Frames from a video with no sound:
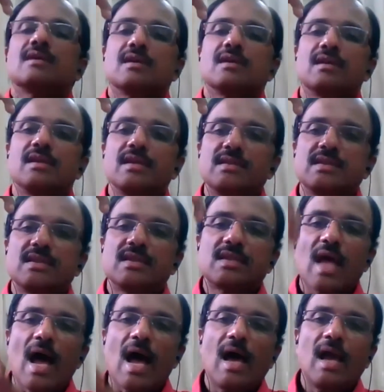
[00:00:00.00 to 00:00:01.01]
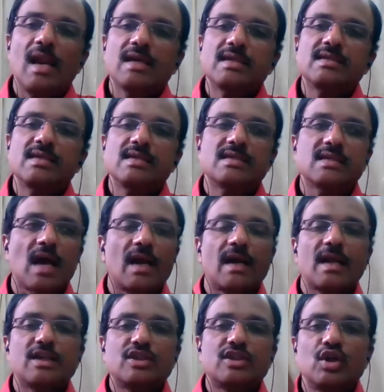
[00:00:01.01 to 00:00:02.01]
Sir, this thallus is
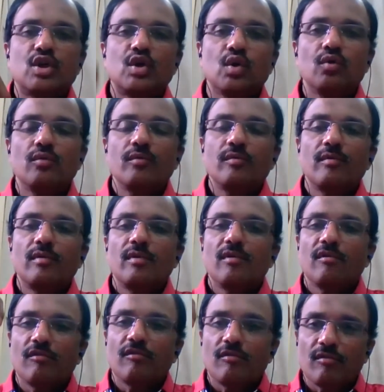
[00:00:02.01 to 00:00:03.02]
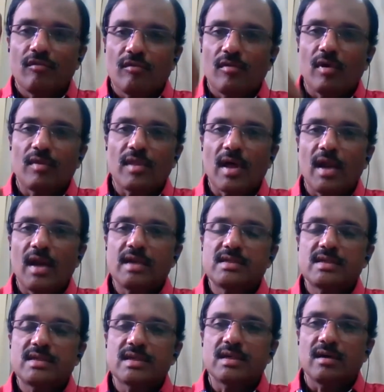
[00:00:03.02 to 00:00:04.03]
attached to
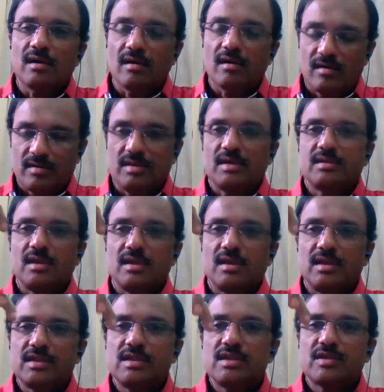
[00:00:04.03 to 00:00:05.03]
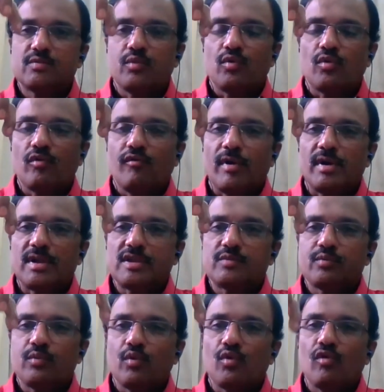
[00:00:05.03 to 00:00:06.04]
thallus. This is sporophyte. This
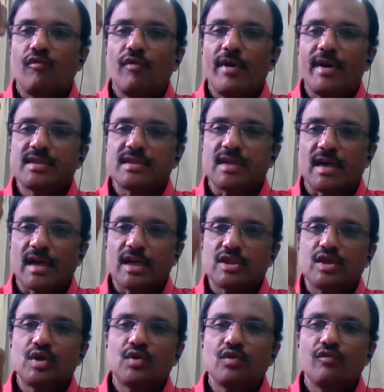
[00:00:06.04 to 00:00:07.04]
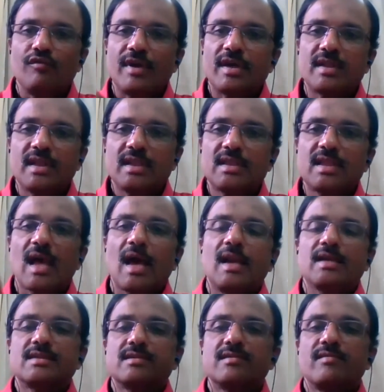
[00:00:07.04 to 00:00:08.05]
sporophyte is attached to where the
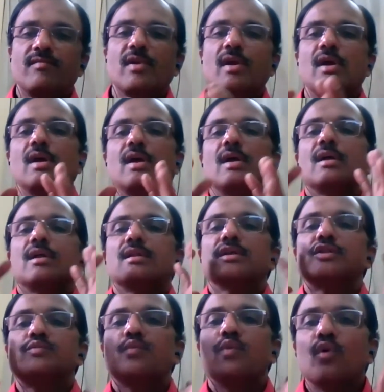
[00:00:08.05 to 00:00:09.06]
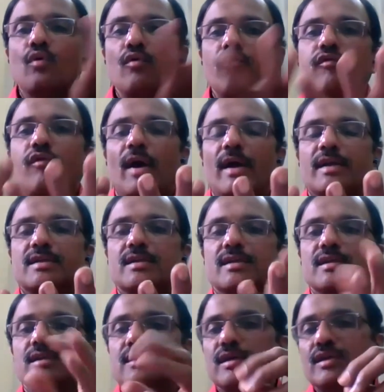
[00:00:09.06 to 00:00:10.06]
thallus. The sporophyte,
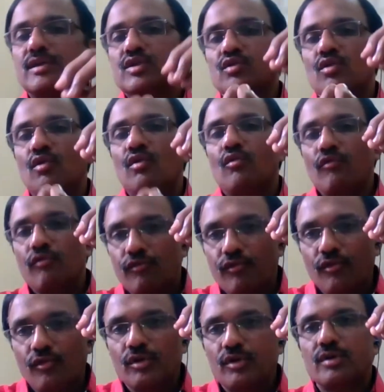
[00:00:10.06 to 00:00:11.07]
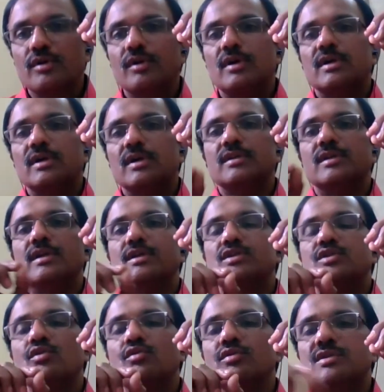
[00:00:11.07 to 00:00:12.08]
there is no foot, there is
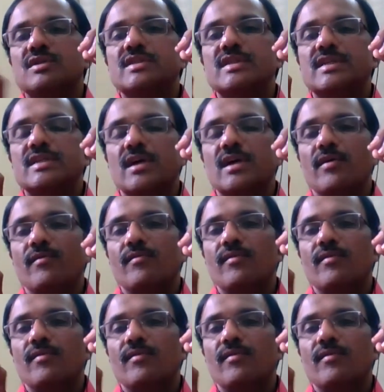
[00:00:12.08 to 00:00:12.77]
no seta.